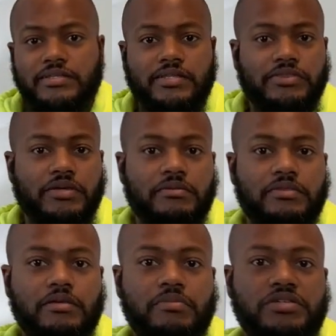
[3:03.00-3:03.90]
the
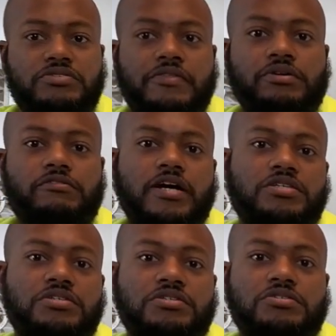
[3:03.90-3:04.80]
best southern
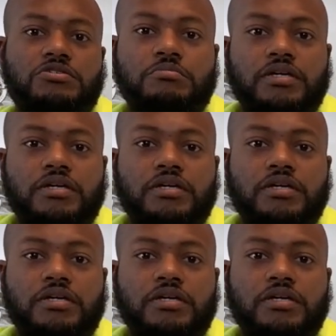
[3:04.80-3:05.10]
grasses, to me,